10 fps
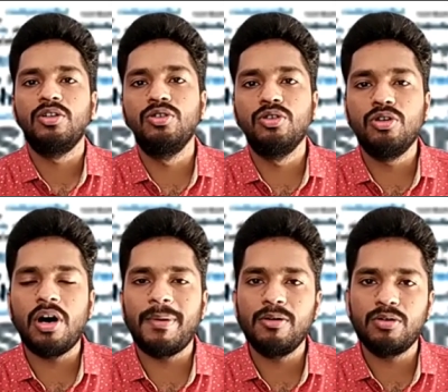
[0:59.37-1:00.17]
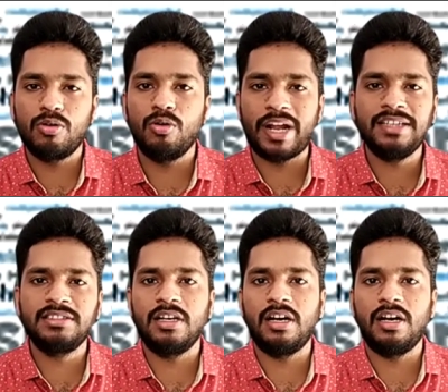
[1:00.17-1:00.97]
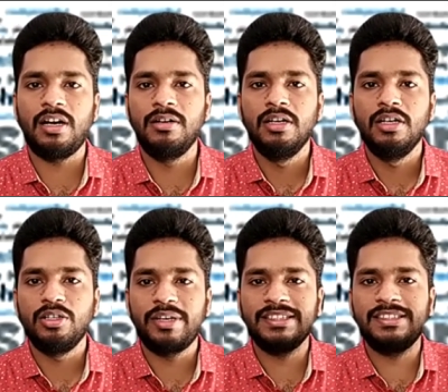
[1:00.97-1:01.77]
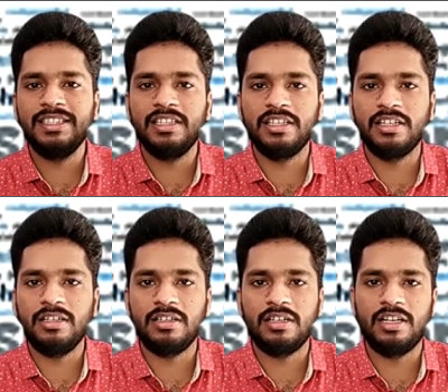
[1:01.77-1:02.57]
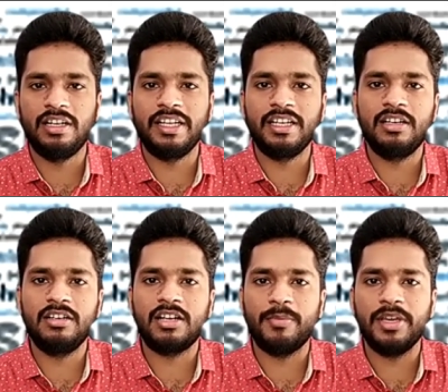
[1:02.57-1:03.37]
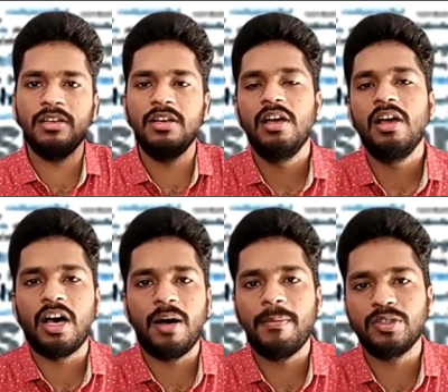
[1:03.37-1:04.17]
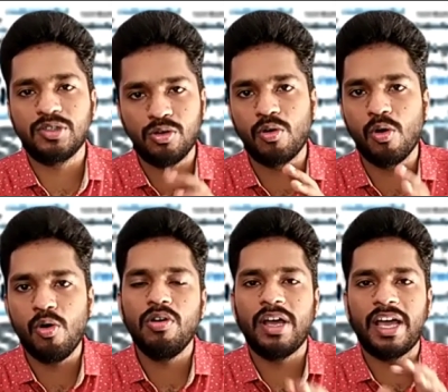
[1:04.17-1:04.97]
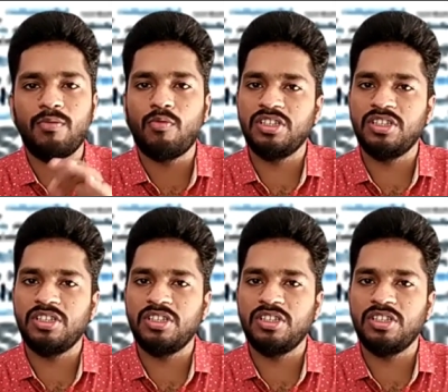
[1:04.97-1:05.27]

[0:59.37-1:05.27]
To know about CORADS, uh, you can see here a link coming up. So go and